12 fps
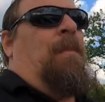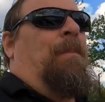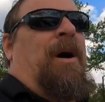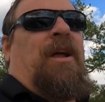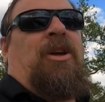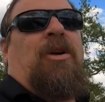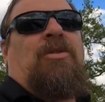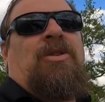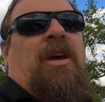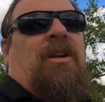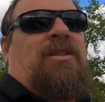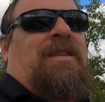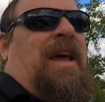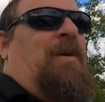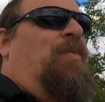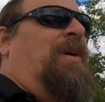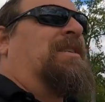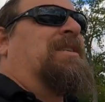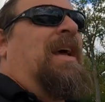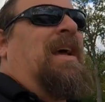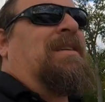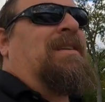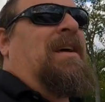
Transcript: but usually it'll say reset